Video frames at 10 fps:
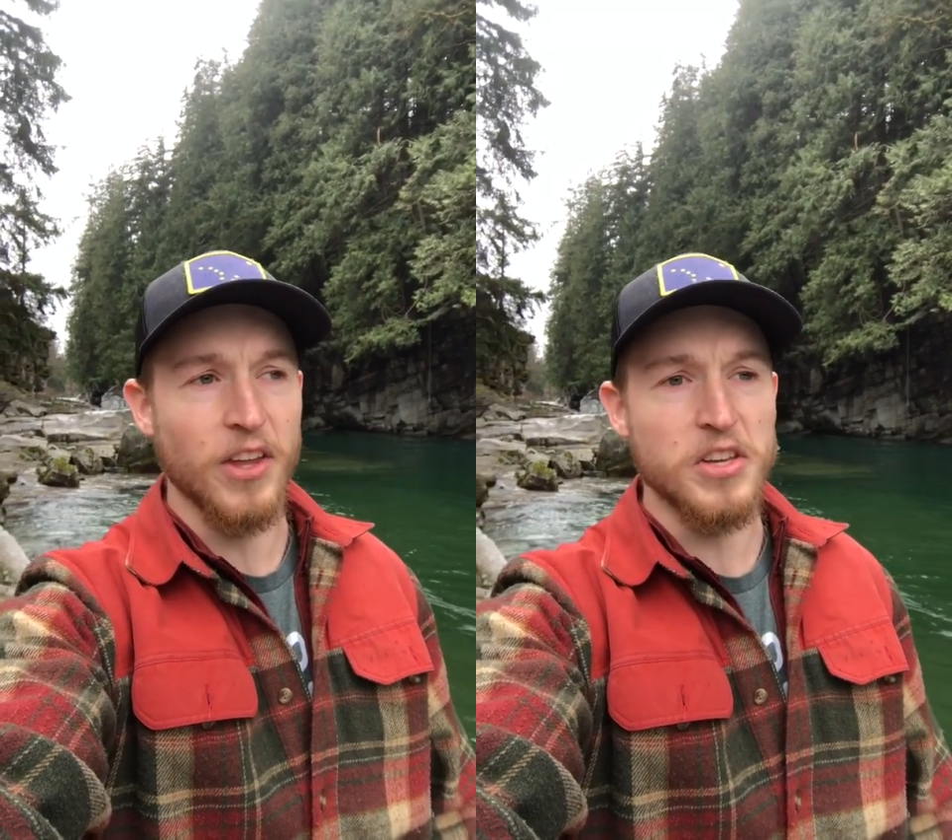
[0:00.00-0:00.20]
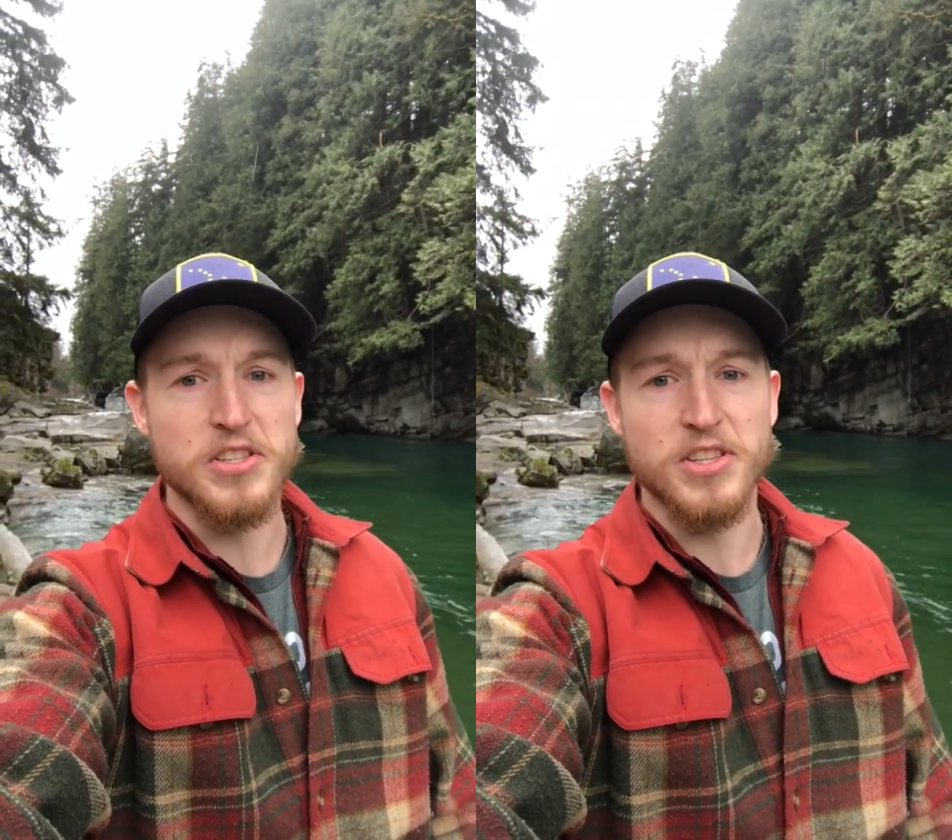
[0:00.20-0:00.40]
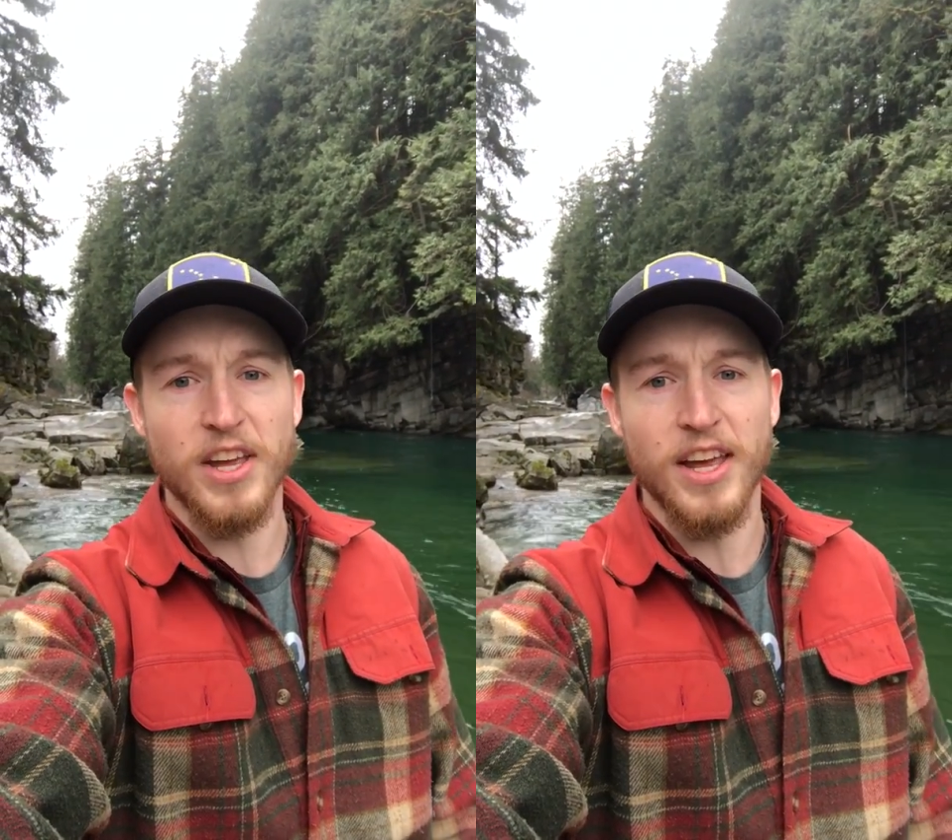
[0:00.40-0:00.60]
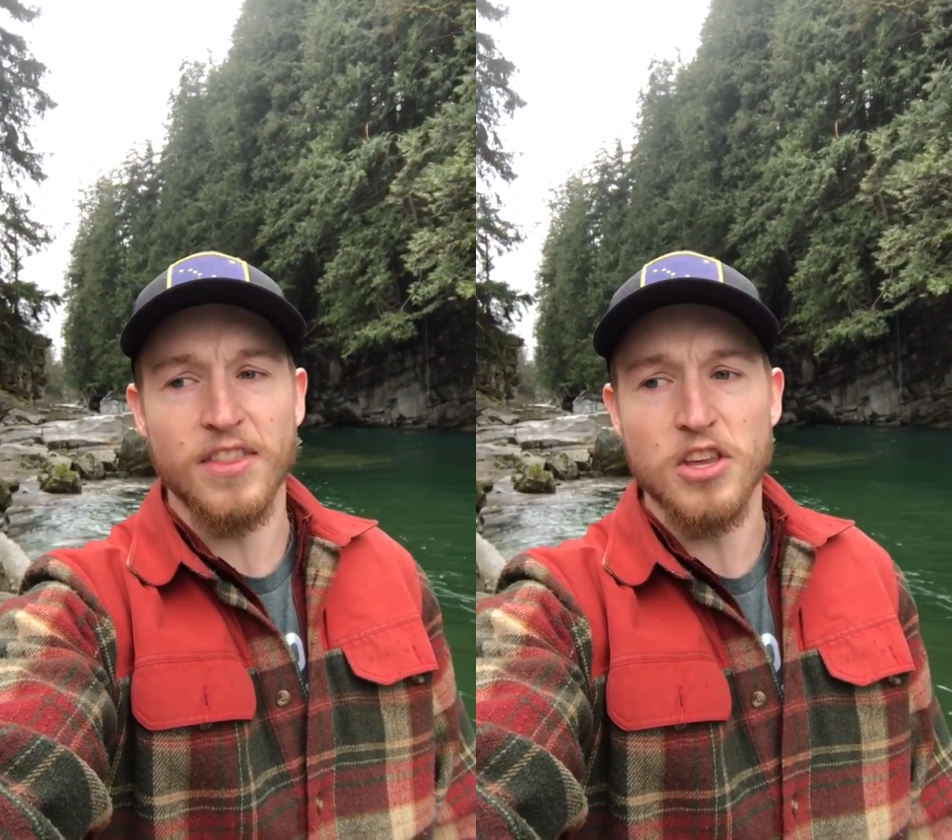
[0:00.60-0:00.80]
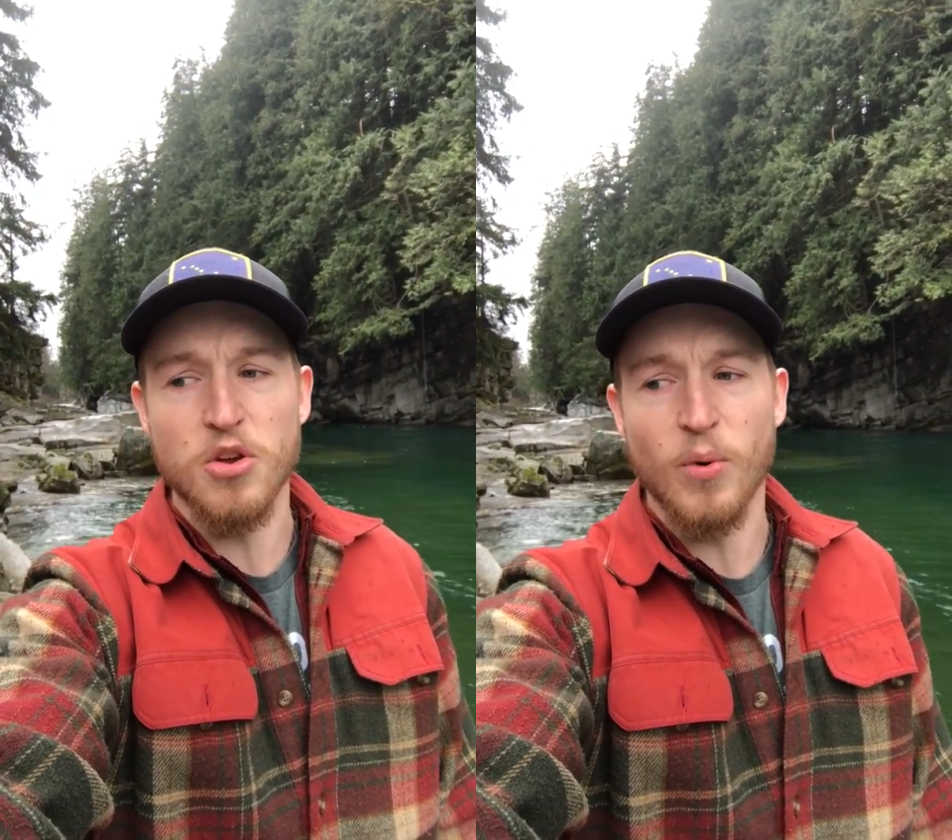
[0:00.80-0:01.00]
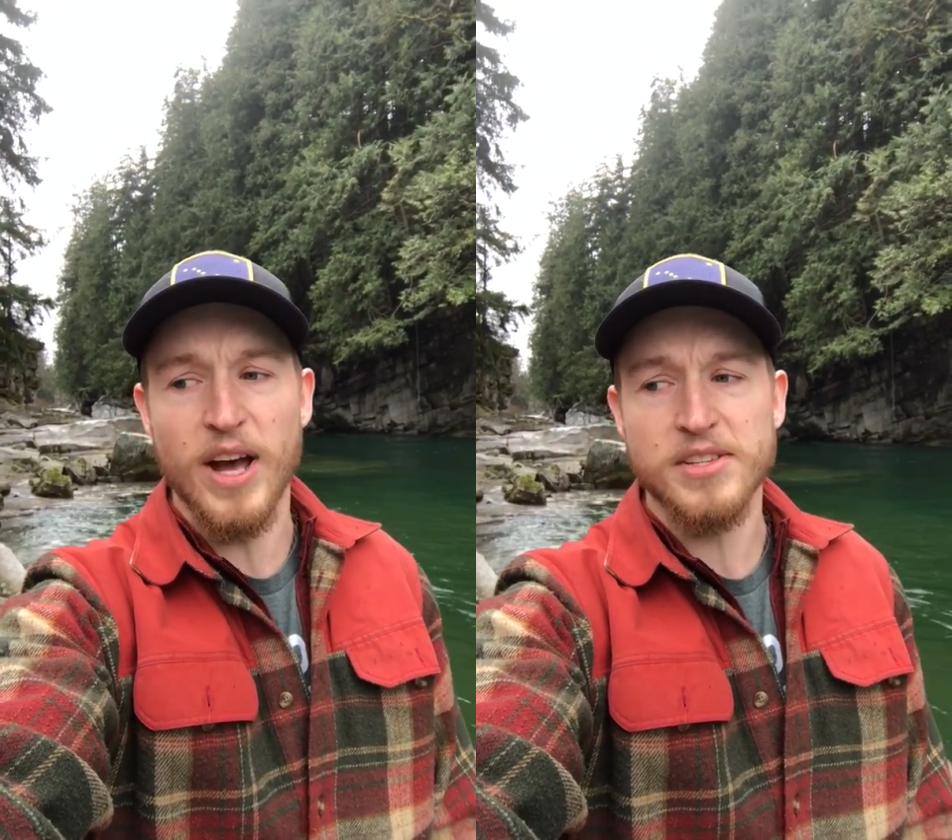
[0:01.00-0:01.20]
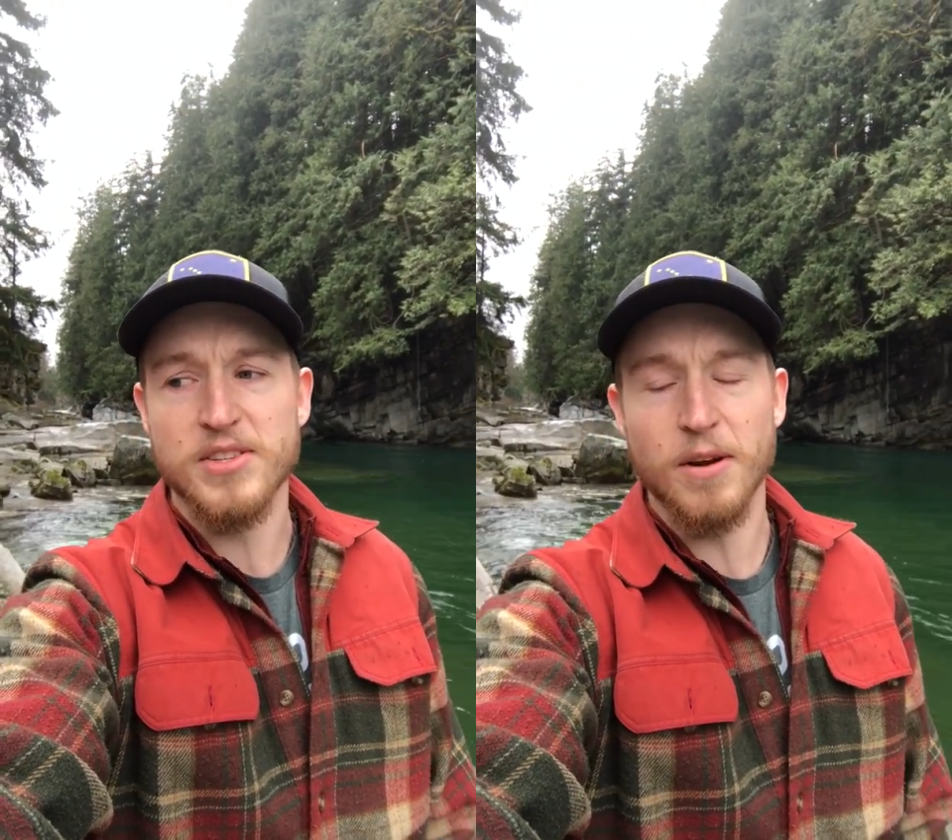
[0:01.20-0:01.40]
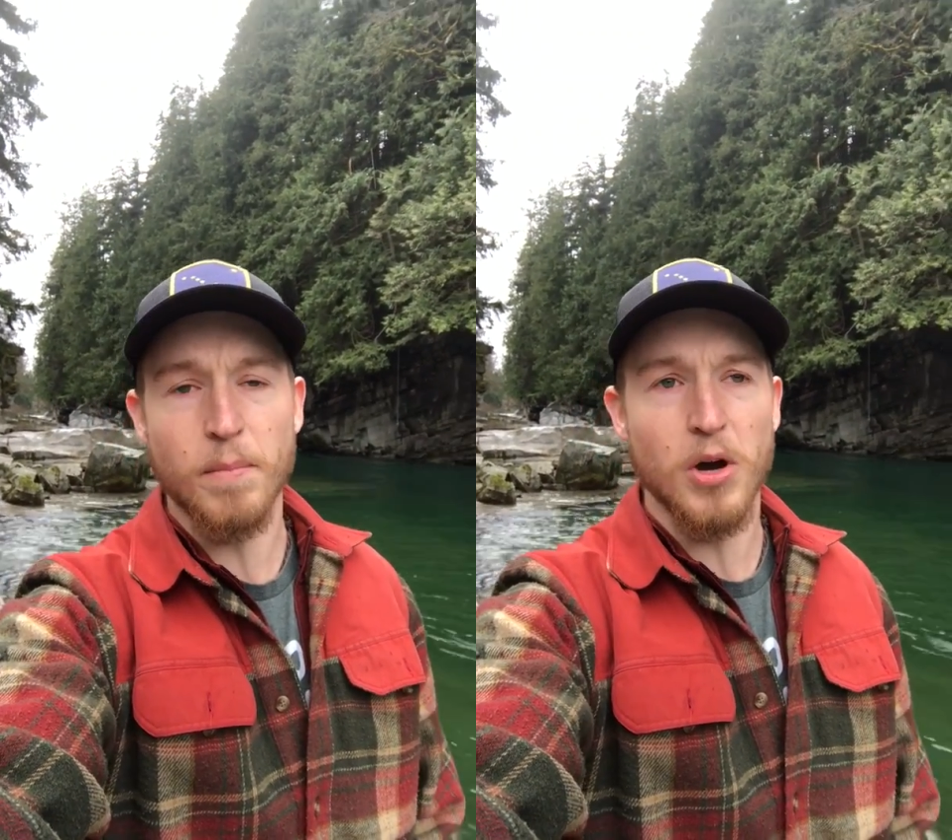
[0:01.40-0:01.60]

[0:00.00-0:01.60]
at least in the US and in